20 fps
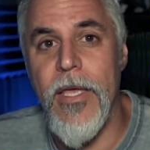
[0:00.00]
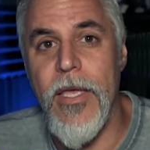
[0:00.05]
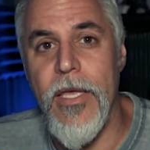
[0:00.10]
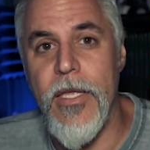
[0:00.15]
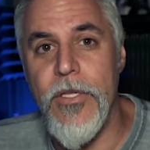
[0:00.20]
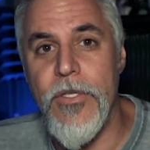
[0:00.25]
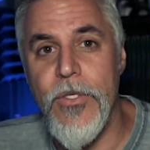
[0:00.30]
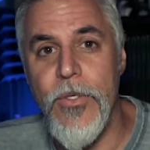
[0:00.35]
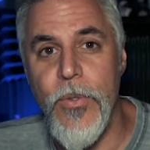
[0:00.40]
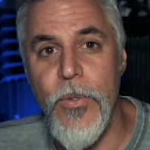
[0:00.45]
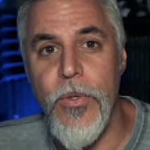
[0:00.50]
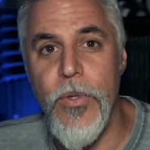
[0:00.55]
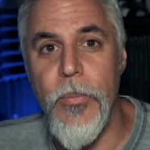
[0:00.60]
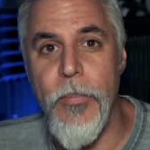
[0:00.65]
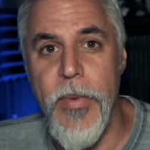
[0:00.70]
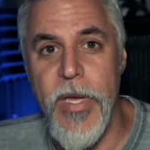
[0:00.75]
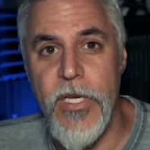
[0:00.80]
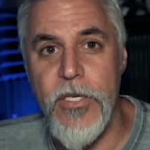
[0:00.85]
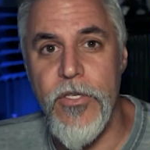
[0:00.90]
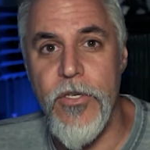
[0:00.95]
into the
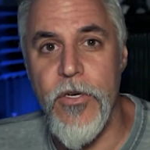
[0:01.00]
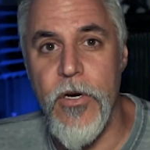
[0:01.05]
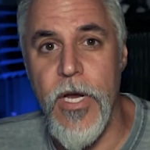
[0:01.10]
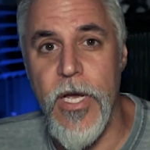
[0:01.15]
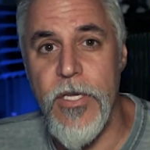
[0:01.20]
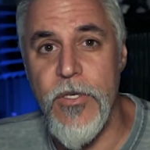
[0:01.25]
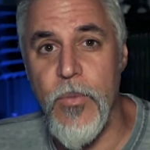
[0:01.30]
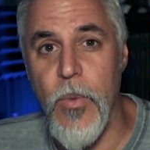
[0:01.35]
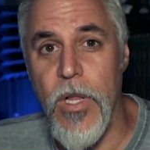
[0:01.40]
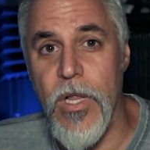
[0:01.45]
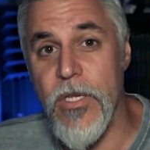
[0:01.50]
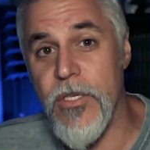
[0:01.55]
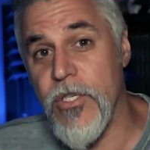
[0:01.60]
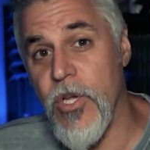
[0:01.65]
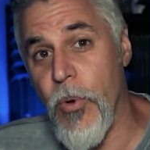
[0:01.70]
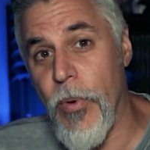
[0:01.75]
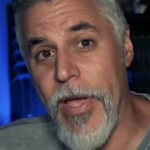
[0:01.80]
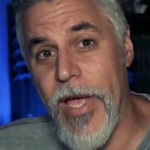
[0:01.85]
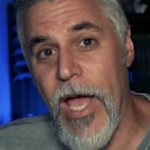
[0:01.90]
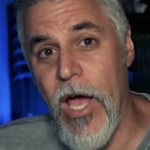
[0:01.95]
mixer as well as
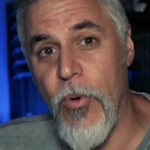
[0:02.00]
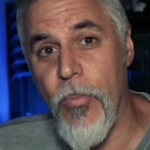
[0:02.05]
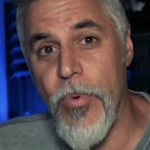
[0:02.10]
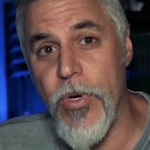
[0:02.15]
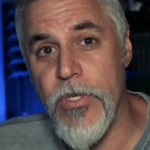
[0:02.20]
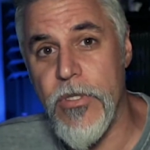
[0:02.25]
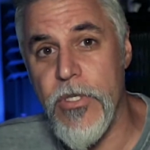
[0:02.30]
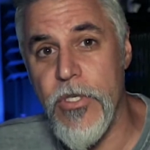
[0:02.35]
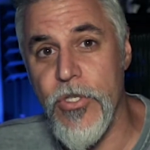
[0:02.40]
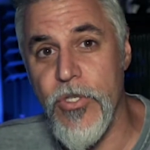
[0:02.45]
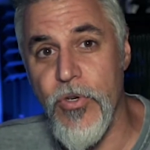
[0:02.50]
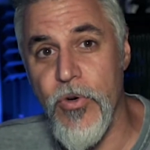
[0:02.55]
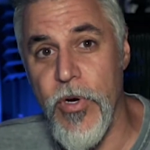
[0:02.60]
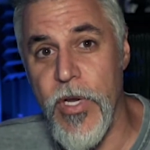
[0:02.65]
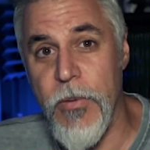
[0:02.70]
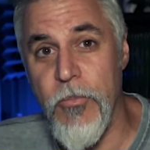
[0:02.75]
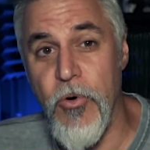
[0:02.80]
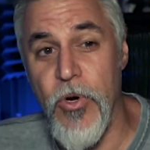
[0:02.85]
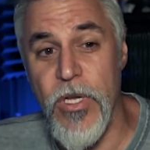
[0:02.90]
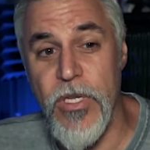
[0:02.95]
going output to
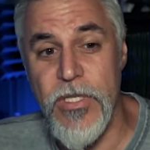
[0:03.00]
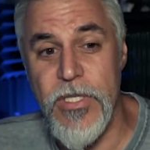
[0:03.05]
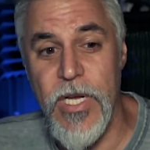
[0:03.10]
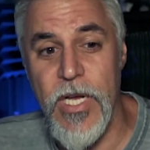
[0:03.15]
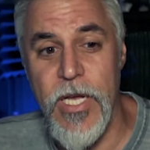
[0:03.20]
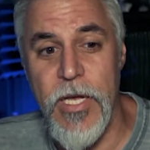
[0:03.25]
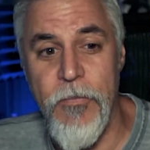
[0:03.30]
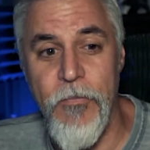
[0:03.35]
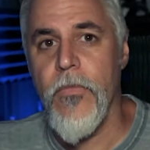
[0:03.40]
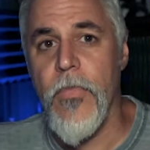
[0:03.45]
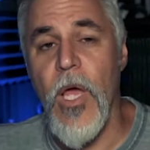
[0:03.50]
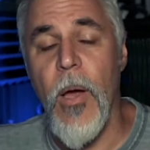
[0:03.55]
stream real time.